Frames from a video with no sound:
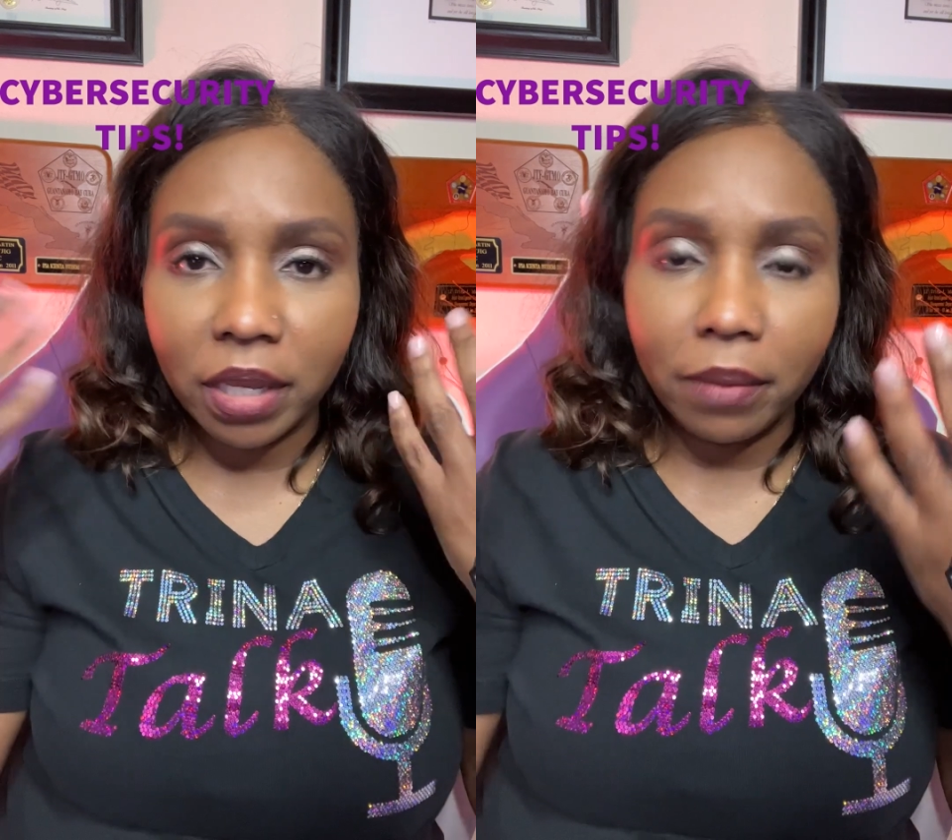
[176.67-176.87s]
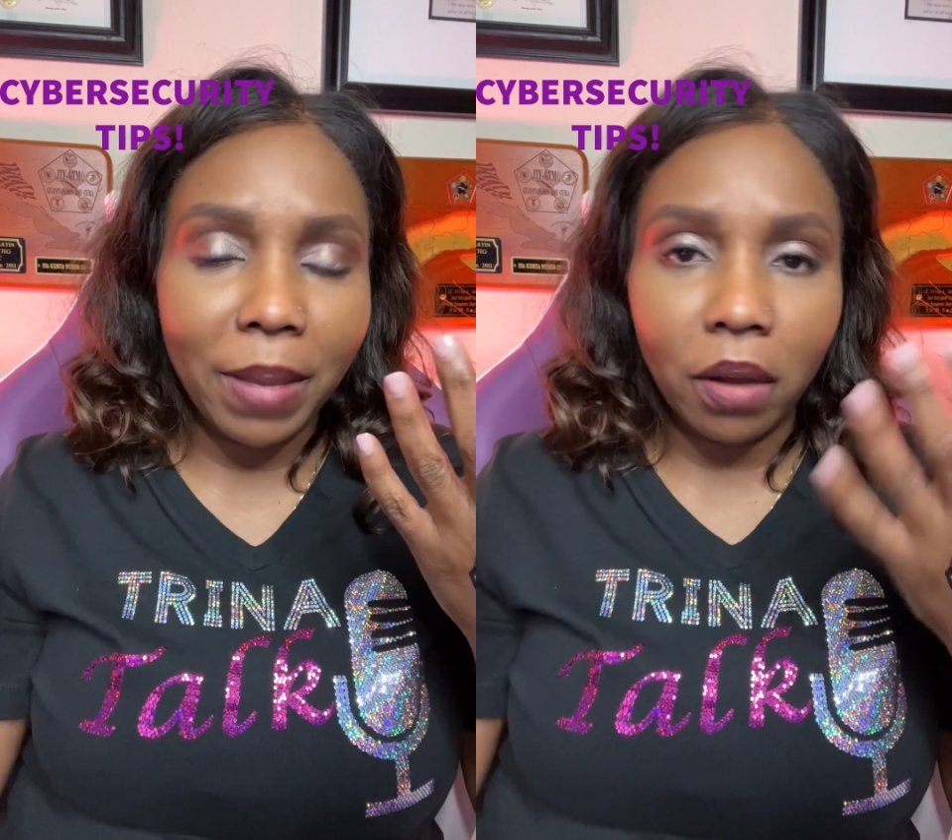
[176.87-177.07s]

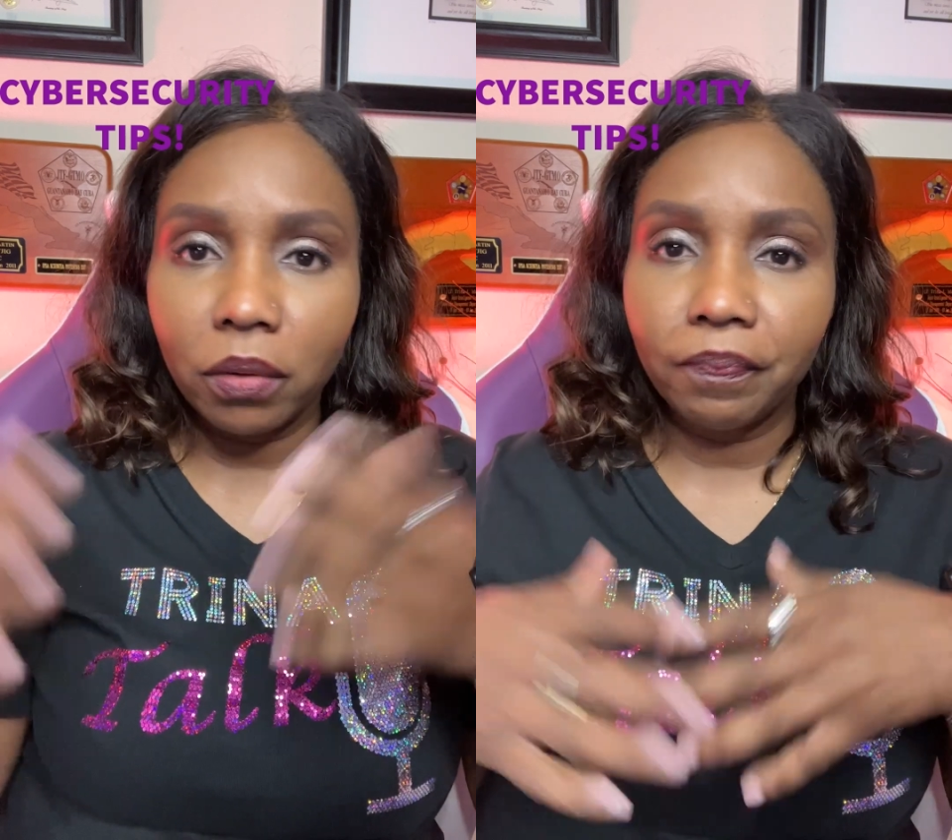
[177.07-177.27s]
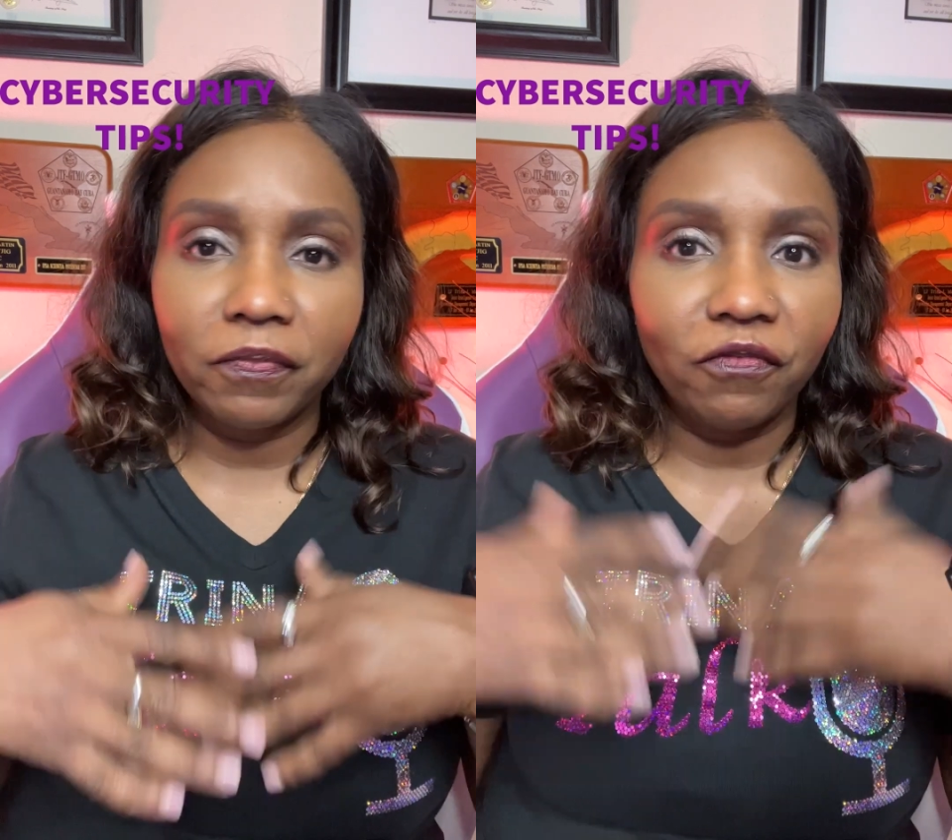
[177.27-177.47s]
about
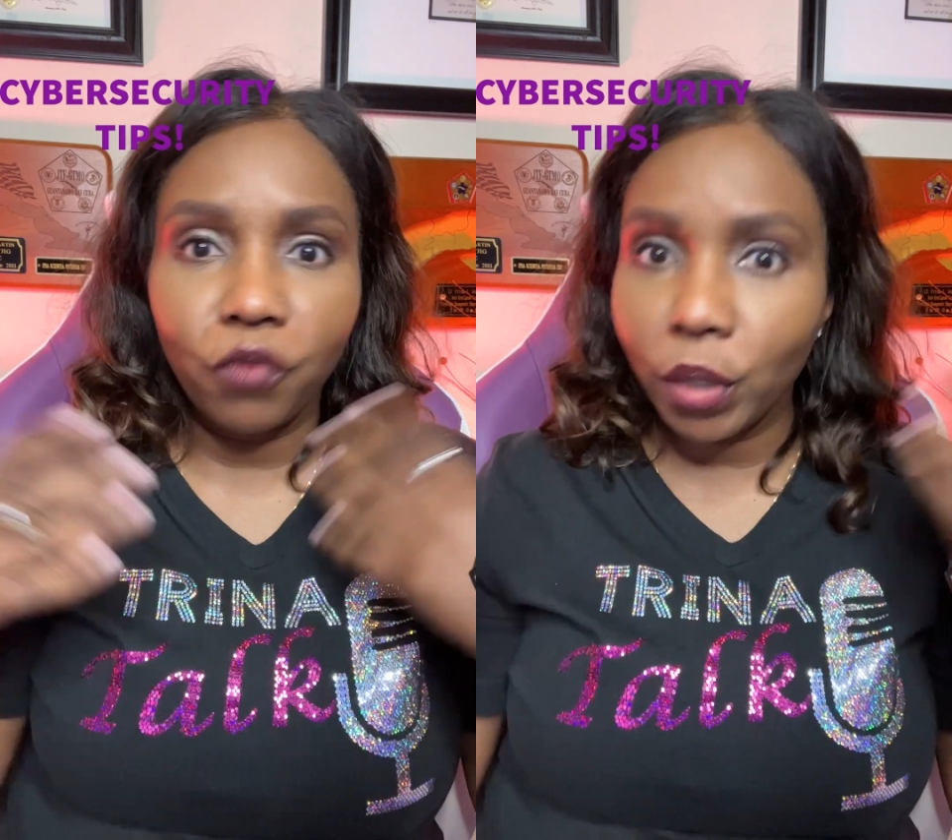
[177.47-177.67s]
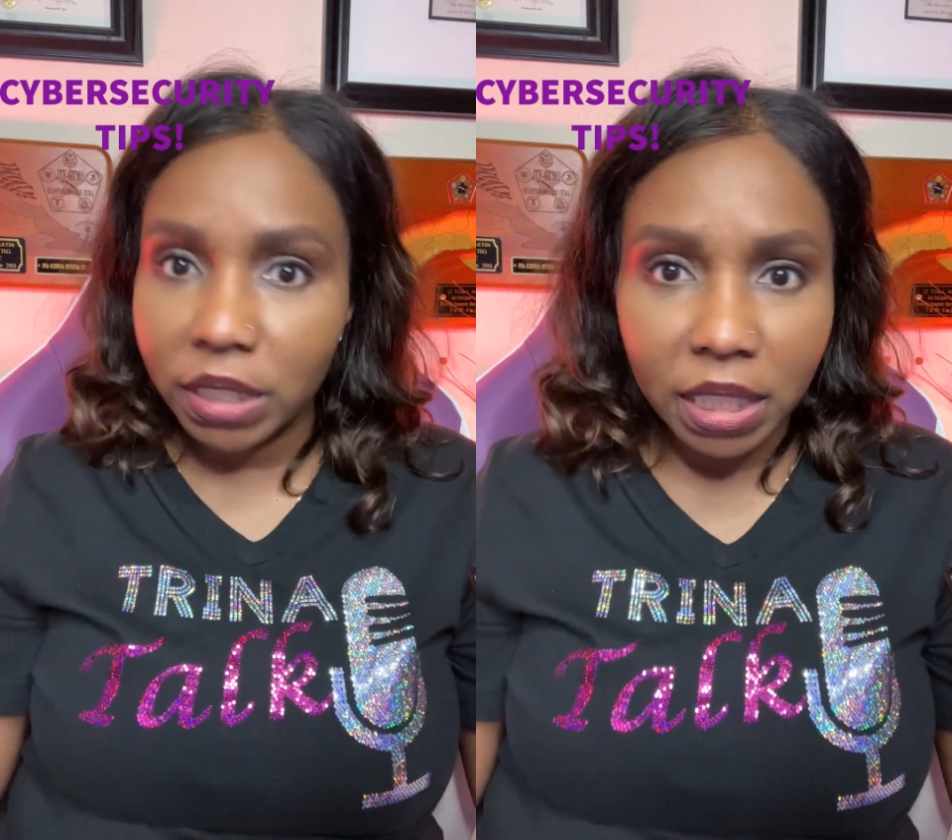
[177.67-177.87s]

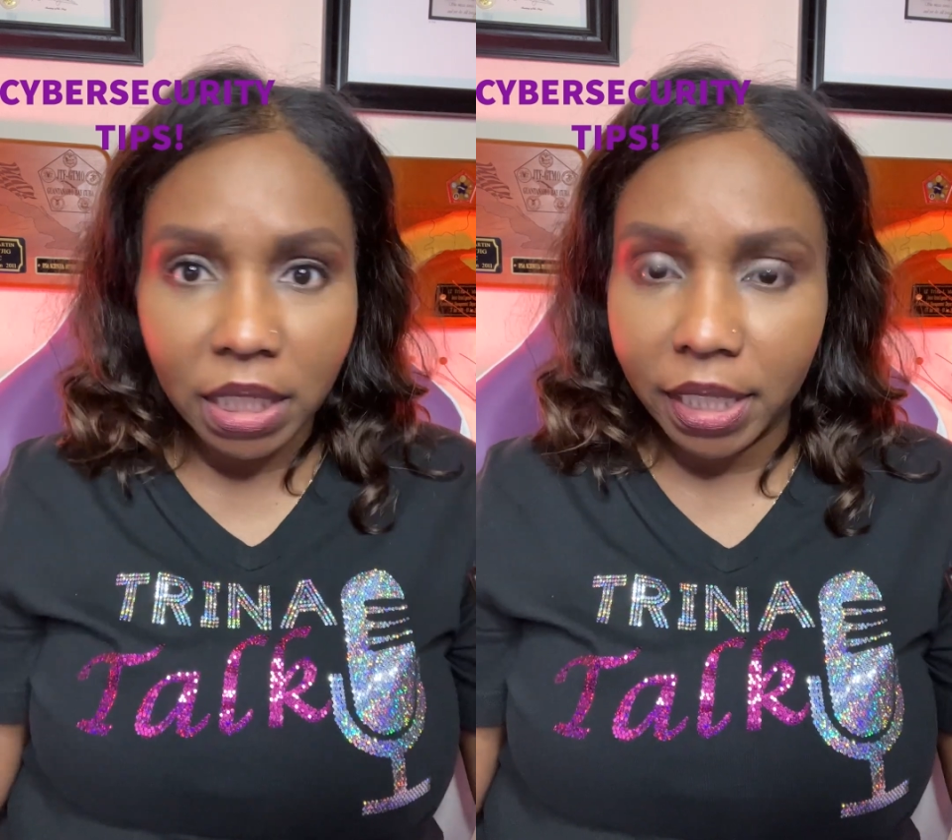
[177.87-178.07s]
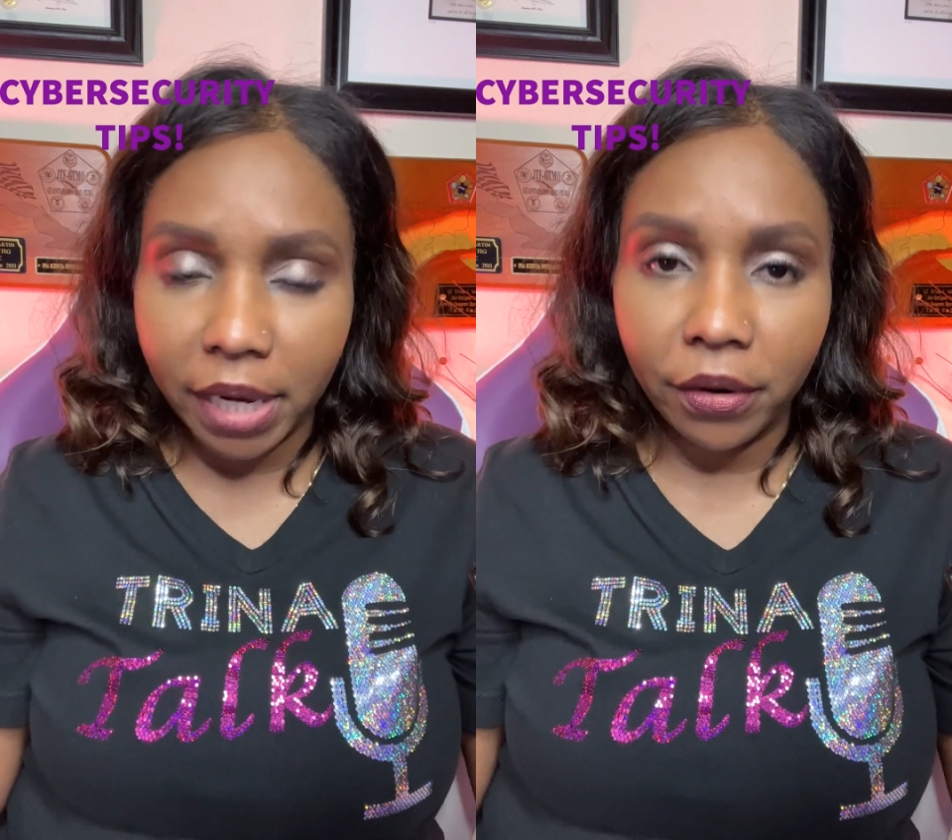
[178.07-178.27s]
14
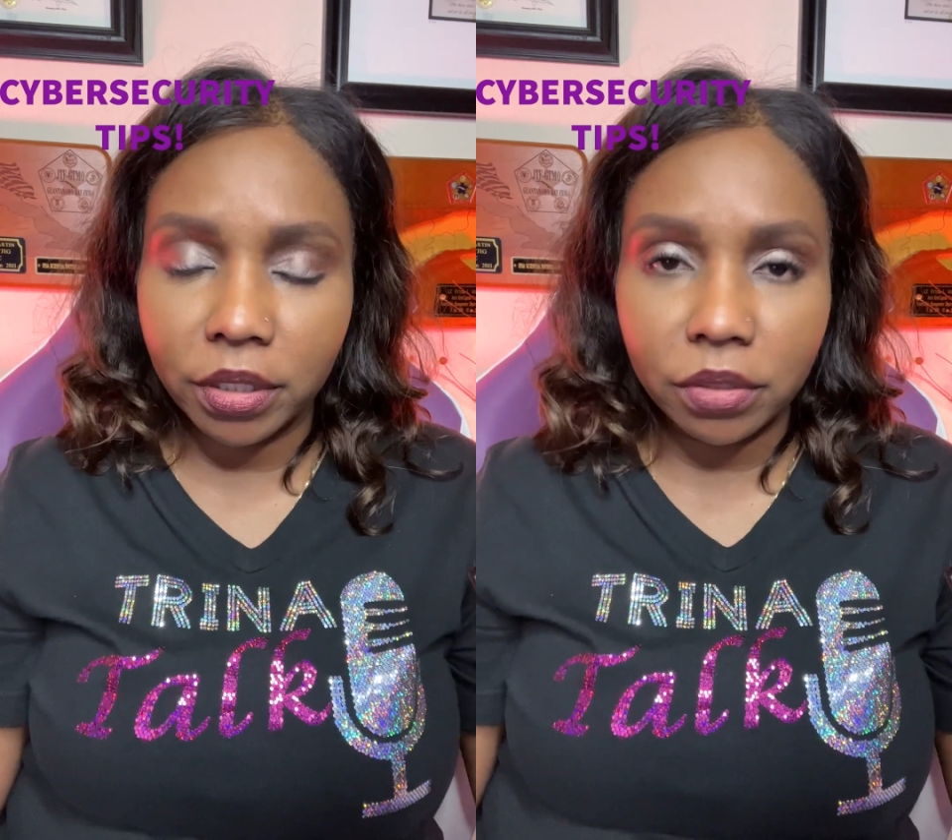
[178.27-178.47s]
characters?